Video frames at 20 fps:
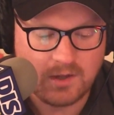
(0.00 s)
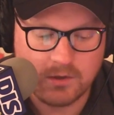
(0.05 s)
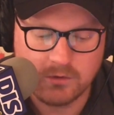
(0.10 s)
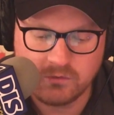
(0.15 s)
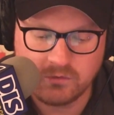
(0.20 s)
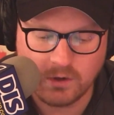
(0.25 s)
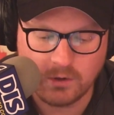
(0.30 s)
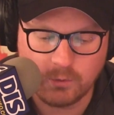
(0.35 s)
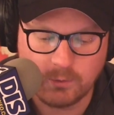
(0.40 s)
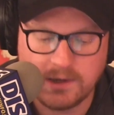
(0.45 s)

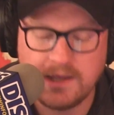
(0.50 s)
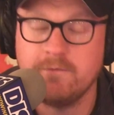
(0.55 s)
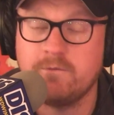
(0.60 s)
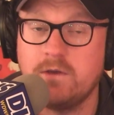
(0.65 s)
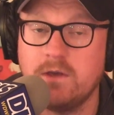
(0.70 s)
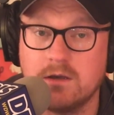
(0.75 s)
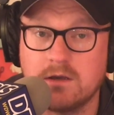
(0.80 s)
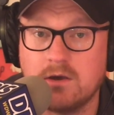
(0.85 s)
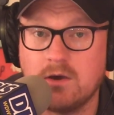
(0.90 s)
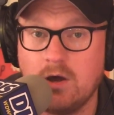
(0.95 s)
So
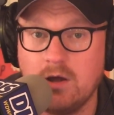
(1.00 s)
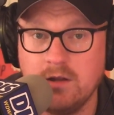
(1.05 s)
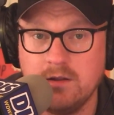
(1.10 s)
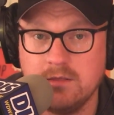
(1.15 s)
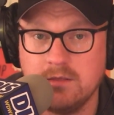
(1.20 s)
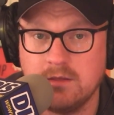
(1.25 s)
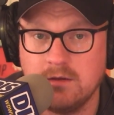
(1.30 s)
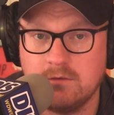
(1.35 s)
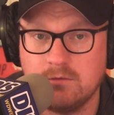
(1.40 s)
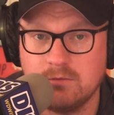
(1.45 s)
if you
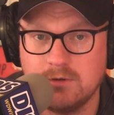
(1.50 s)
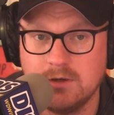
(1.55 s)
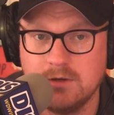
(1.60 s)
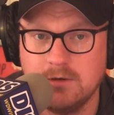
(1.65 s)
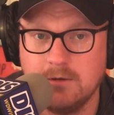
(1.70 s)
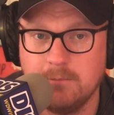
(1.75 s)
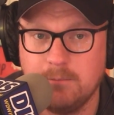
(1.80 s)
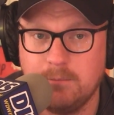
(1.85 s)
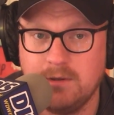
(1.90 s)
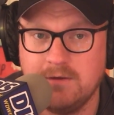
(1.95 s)
caught this
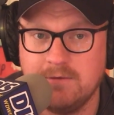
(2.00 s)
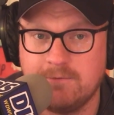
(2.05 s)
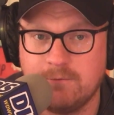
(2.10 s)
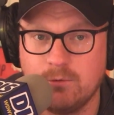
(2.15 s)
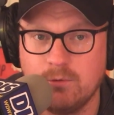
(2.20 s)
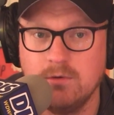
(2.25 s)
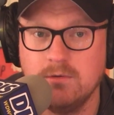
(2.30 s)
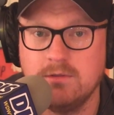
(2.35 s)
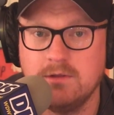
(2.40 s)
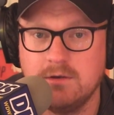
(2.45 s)
one
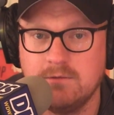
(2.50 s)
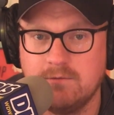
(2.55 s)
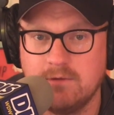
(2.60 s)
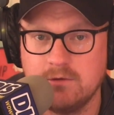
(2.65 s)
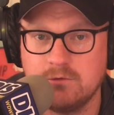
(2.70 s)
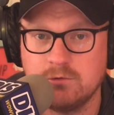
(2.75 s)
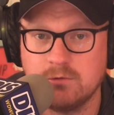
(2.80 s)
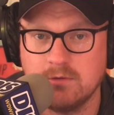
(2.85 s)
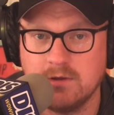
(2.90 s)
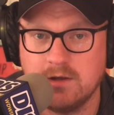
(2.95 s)
before the
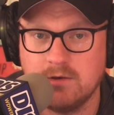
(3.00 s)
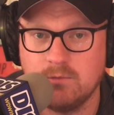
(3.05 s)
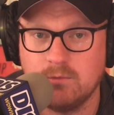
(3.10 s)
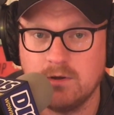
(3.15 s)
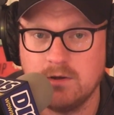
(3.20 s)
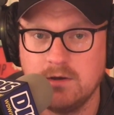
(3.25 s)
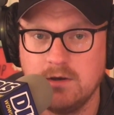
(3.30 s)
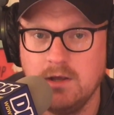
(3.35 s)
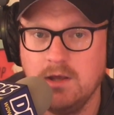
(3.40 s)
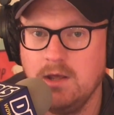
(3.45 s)
Adventureland
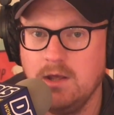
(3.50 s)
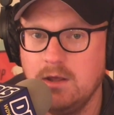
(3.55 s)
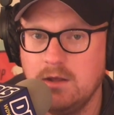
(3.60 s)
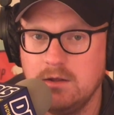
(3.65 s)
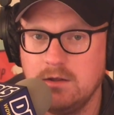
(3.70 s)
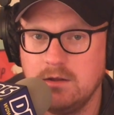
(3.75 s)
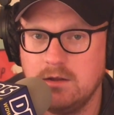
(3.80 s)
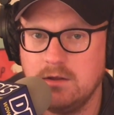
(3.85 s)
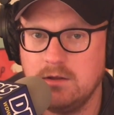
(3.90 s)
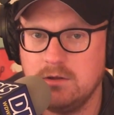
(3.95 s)
one,
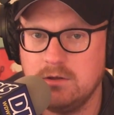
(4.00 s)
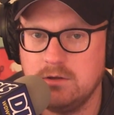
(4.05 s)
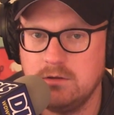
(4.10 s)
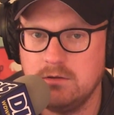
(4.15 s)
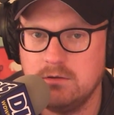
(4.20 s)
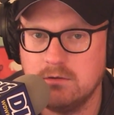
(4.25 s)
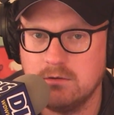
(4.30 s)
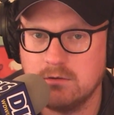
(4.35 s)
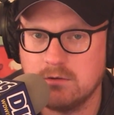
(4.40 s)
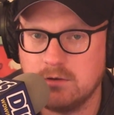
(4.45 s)

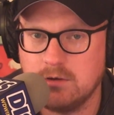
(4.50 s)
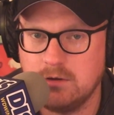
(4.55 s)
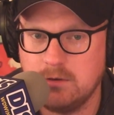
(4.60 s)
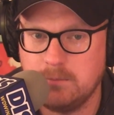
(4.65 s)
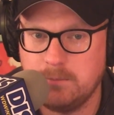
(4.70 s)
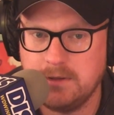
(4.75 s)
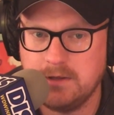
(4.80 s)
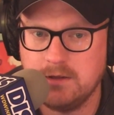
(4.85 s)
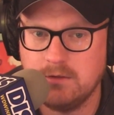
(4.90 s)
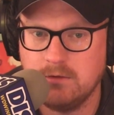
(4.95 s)
you're going to
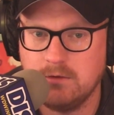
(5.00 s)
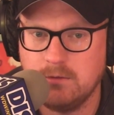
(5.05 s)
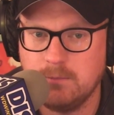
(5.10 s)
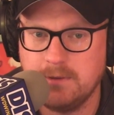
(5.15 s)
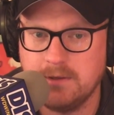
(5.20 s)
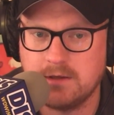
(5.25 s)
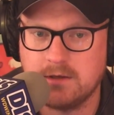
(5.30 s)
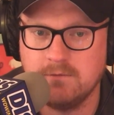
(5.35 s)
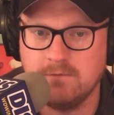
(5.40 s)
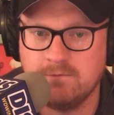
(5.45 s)
be a little
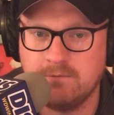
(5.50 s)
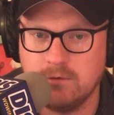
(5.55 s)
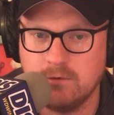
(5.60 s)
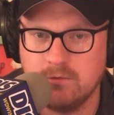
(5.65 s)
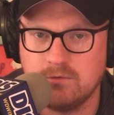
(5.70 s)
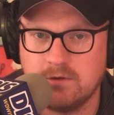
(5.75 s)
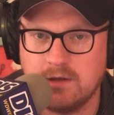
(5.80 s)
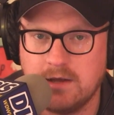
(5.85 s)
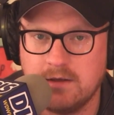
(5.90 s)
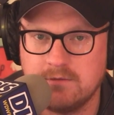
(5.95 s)
bit
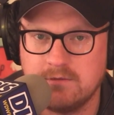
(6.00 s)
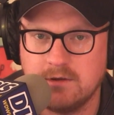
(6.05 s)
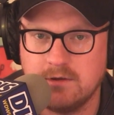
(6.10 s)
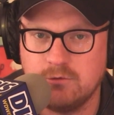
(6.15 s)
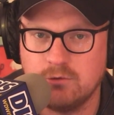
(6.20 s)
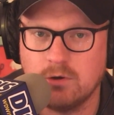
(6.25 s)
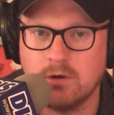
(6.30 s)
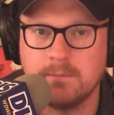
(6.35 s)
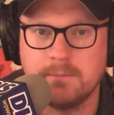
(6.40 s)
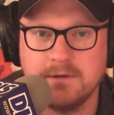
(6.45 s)
confused as I
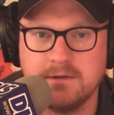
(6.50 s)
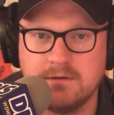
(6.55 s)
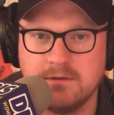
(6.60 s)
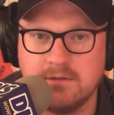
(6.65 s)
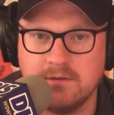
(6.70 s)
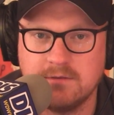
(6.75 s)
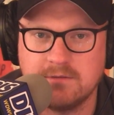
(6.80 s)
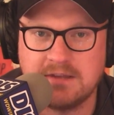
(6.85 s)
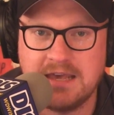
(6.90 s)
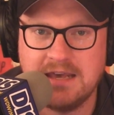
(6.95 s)
drop into
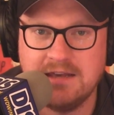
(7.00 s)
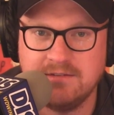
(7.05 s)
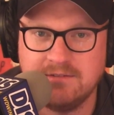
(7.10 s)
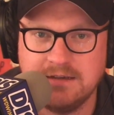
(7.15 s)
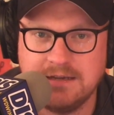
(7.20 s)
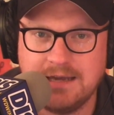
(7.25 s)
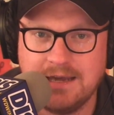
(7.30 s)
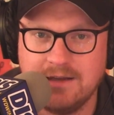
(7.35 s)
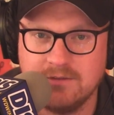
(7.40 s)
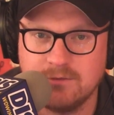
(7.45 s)
this
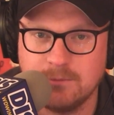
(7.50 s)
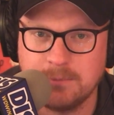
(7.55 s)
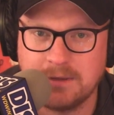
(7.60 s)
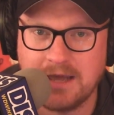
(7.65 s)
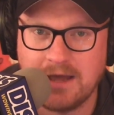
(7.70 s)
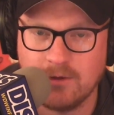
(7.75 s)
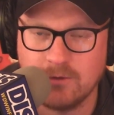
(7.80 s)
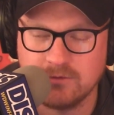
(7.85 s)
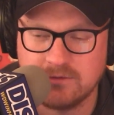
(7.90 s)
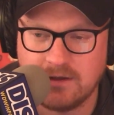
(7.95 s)
Casey Kasem
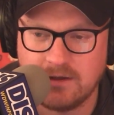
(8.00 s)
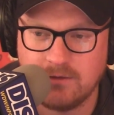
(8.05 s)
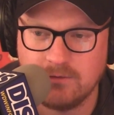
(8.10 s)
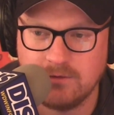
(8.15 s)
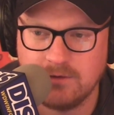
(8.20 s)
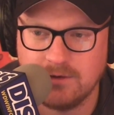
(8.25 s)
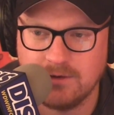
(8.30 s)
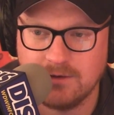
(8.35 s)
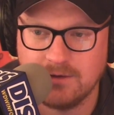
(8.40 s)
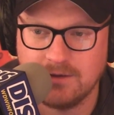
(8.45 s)

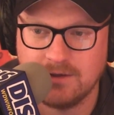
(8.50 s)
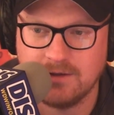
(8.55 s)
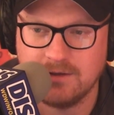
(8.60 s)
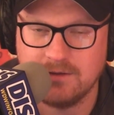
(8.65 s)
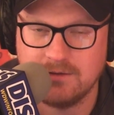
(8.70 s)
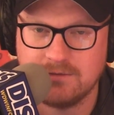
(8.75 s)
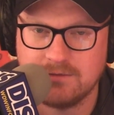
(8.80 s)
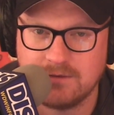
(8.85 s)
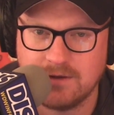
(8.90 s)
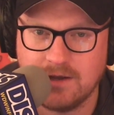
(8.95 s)
countdown
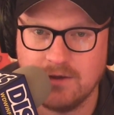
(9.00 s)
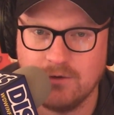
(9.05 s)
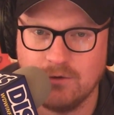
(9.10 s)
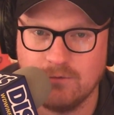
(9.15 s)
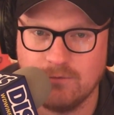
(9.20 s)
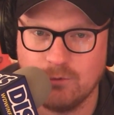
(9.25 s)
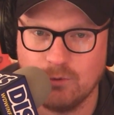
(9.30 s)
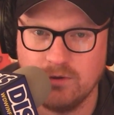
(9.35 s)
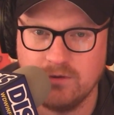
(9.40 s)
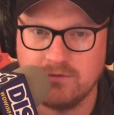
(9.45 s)
uh, style
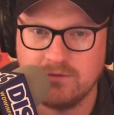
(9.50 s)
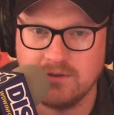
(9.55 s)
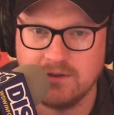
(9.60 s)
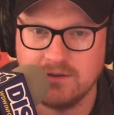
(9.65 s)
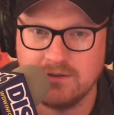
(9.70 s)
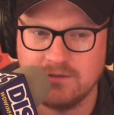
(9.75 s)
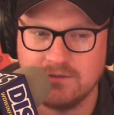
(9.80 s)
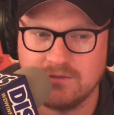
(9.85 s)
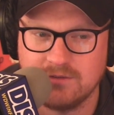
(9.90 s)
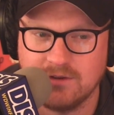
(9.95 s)
voice
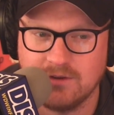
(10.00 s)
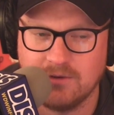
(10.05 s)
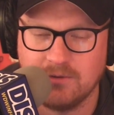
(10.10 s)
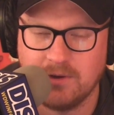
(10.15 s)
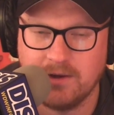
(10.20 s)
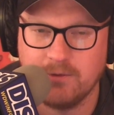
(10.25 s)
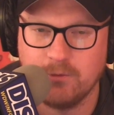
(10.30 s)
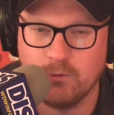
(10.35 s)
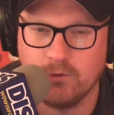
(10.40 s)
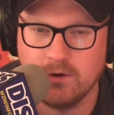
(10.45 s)
thing. So
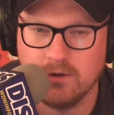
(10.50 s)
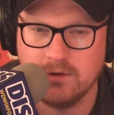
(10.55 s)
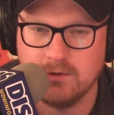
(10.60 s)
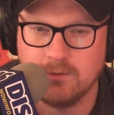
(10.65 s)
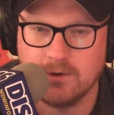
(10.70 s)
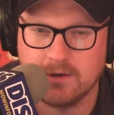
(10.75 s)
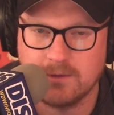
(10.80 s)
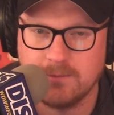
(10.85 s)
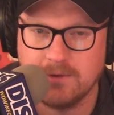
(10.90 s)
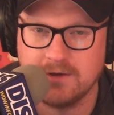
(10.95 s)
I really
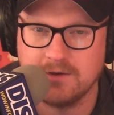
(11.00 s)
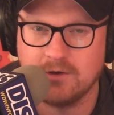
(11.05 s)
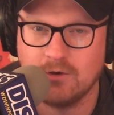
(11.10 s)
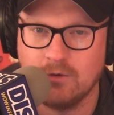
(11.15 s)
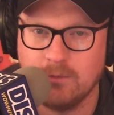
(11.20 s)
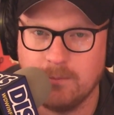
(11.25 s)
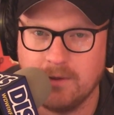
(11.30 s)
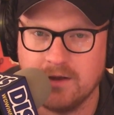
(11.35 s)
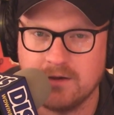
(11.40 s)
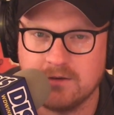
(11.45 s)
recommend
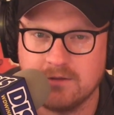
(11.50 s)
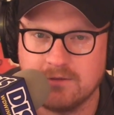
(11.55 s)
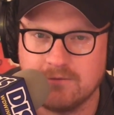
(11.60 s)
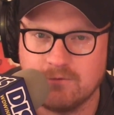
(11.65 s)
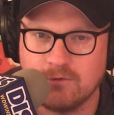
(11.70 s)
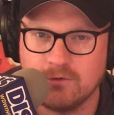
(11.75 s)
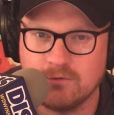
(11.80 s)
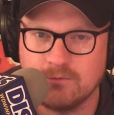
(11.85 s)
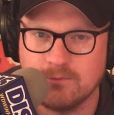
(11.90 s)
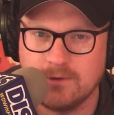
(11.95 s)
going back to the
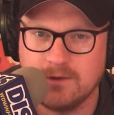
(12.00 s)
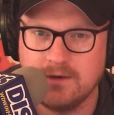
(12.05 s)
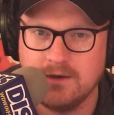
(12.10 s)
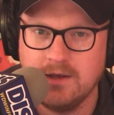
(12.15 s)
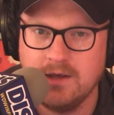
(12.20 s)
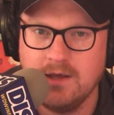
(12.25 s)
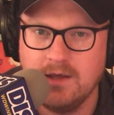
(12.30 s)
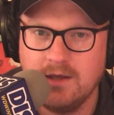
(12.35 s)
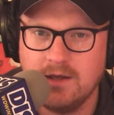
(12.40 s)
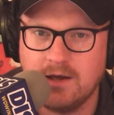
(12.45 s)
first one.
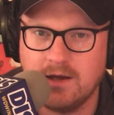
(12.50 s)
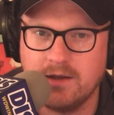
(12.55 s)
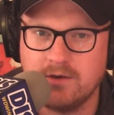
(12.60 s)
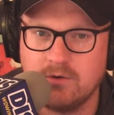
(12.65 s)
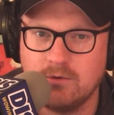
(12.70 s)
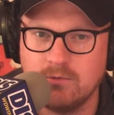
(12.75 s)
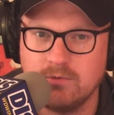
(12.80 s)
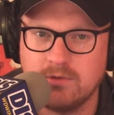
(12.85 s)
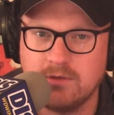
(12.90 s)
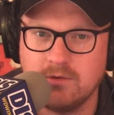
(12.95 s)
I
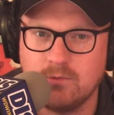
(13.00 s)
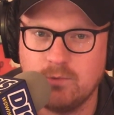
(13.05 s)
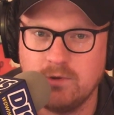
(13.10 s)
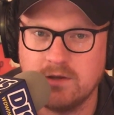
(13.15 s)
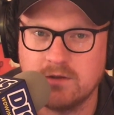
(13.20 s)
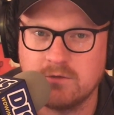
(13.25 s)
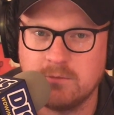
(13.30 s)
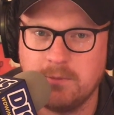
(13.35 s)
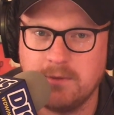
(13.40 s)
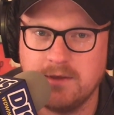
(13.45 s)
don't think we
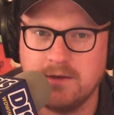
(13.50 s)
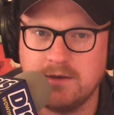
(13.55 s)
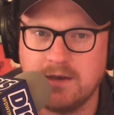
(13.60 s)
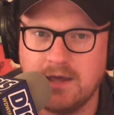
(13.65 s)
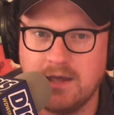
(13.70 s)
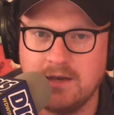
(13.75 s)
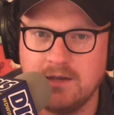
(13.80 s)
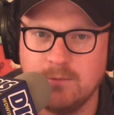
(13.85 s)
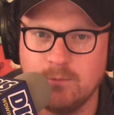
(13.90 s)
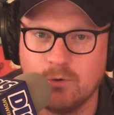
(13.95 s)
explained
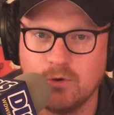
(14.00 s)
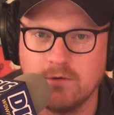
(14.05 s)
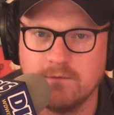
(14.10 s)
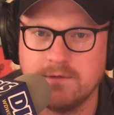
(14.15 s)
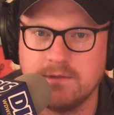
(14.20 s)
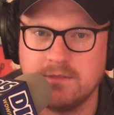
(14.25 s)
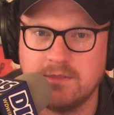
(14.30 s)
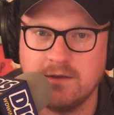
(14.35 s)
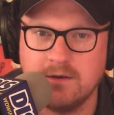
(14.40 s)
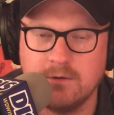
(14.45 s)
any more of
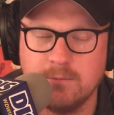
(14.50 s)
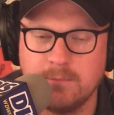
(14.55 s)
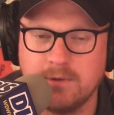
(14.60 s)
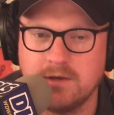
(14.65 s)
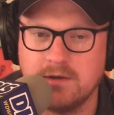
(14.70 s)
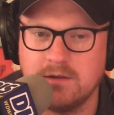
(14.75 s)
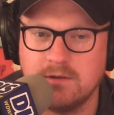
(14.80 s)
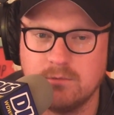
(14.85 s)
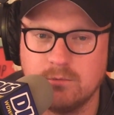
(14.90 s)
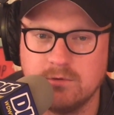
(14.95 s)
it there,
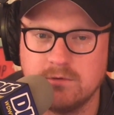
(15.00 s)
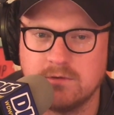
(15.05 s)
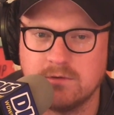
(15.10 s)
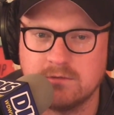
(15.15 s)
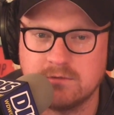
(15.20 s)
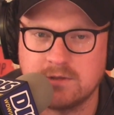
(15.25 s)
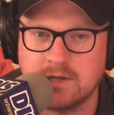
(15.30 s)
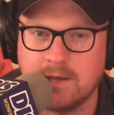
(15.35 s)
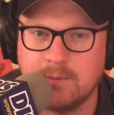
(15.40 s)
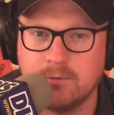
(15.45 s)
but it was
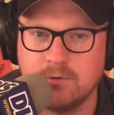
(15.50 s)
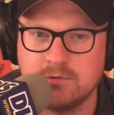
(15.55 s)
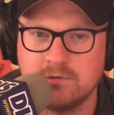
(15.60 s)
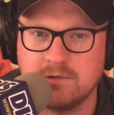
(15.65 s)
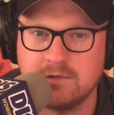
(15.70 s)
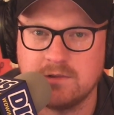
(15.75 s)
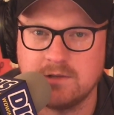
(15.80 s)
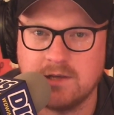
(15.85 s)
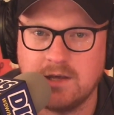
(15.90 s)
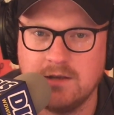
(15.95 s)

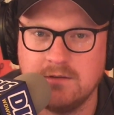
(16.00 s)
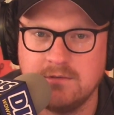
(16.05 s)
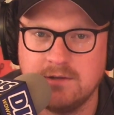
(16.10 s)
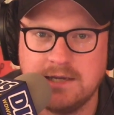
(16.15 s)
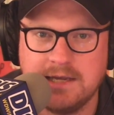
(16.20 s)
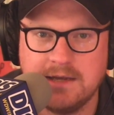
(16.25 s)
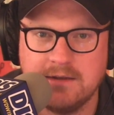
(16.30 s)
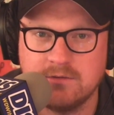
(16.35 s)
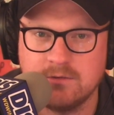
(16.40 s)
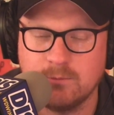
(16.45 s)
established the
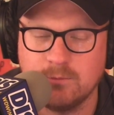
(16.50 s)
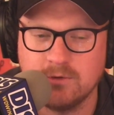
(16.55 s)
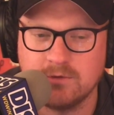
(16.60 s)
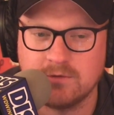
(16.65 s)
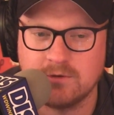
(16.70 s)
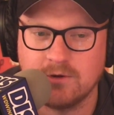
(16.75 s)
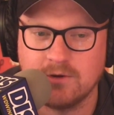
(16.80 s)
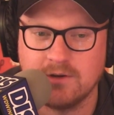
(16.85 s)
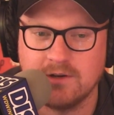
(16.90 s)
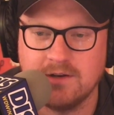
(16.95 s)
Casey Kasem was
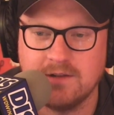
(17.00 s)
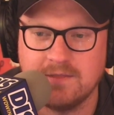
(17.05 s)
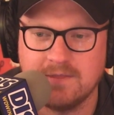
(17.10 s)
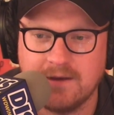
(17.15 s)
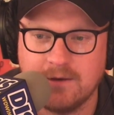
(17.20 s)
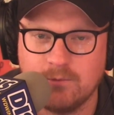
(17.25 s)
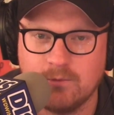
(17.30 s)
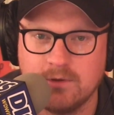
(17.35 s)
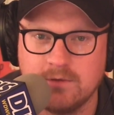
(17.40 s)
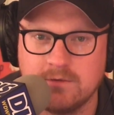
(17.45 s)
starting in
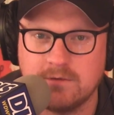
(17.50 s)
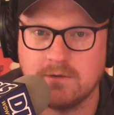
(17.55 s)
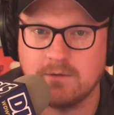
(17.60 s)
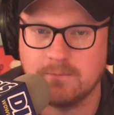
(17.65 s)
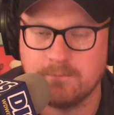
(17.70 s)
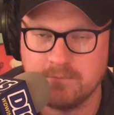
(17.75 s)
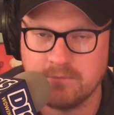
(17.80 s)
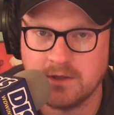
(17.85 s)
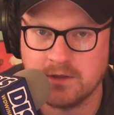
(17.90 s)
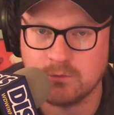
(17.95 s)
that one.
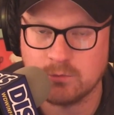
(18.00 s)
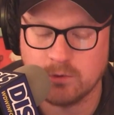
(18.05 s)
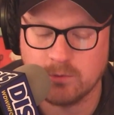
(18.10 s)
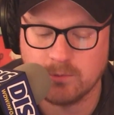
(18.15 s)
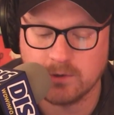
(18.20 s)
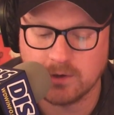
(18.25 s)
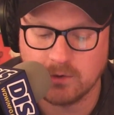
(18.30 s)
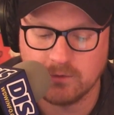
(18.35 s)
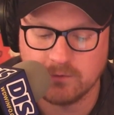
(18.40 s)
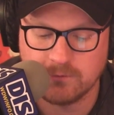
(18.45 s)
So that's where
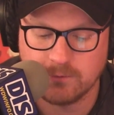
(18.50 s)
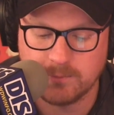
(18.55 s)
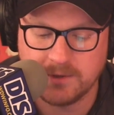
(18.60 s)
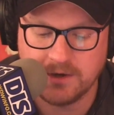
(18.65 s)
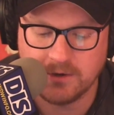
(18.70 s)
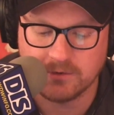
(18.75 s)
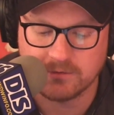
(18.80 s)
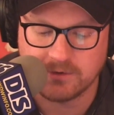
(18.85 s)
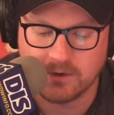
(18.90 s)
we're going from here.